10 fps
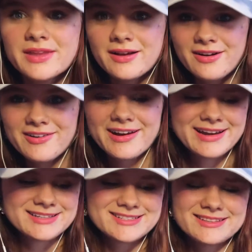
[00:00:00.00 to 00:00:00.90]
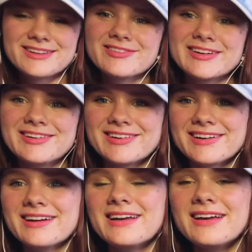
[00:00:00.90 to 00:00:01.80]
Alright, there we are.
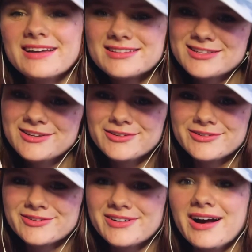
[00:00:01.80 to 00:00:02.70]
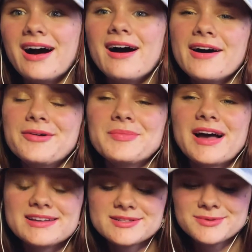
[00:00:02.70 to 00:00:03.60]
Two,
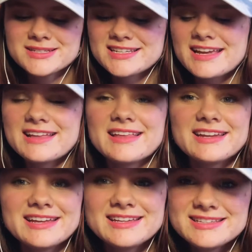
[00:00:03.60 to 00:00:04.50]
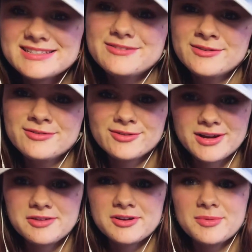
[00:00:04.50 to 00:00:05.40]
I just want to say that it is different for
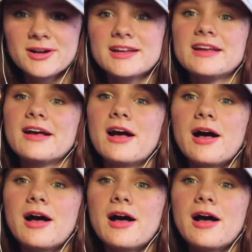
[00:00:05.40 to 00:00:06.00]
everybody.